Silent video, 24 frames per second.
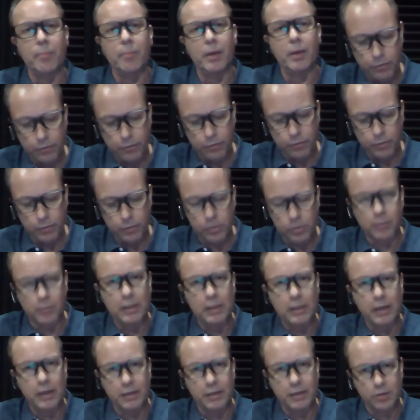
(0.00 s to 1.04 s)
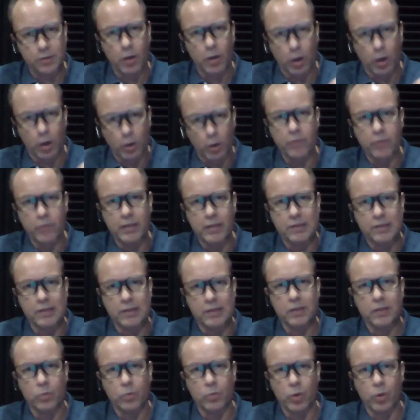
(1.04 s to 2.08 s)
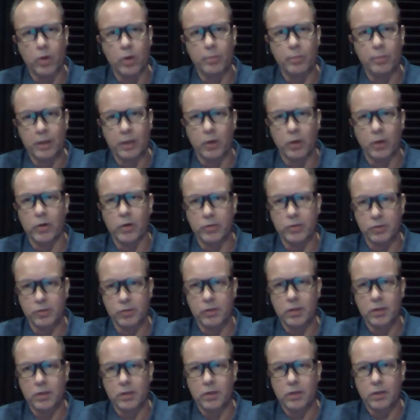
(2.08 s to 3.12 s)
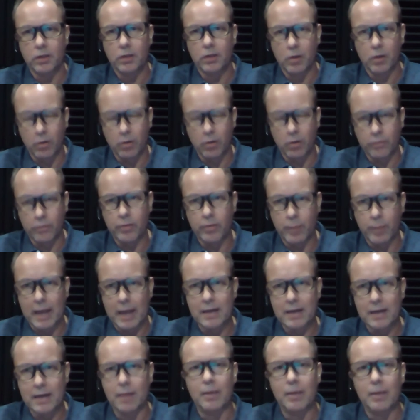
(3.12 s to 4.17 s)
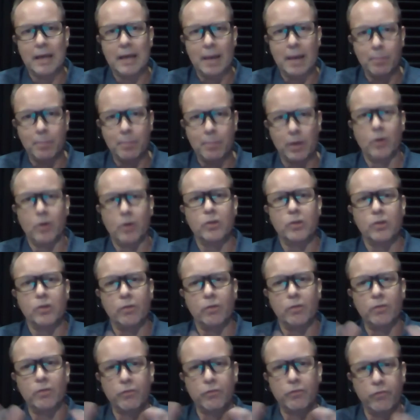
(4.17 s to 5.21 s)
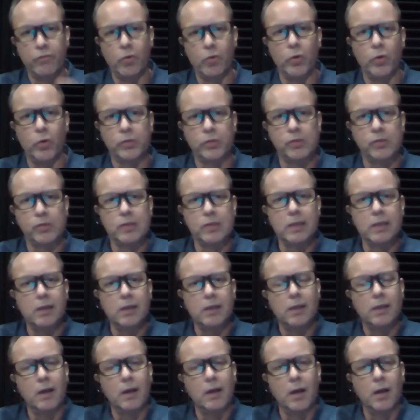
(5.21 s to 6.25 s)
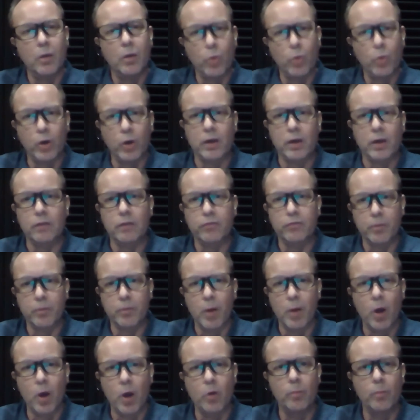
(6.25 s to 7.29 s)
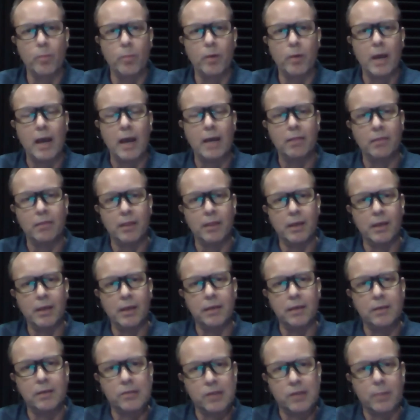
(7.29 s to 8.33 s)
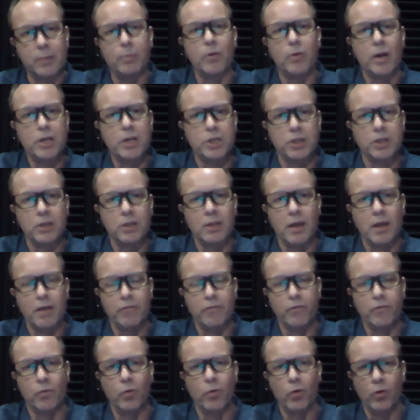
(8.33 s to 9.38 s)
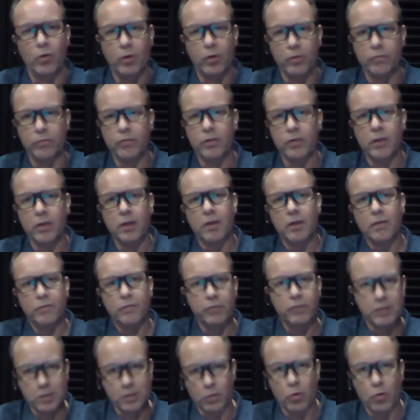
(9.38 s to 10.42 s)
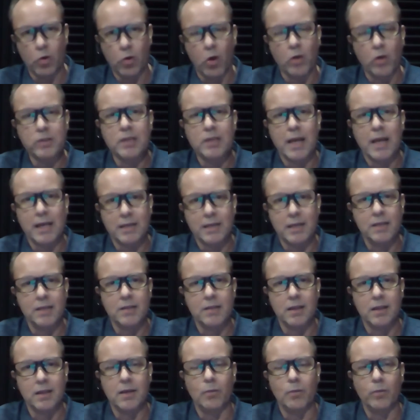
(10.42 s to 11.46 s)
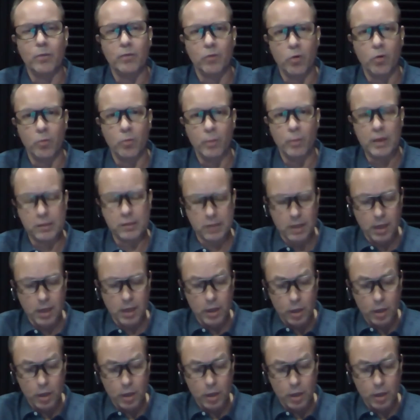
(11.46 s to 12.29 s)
It feels to me like so a lot of these things were because of the pandemic and because of the forced working from home and the separation, therefore, of physical contact, as I think we've all missed.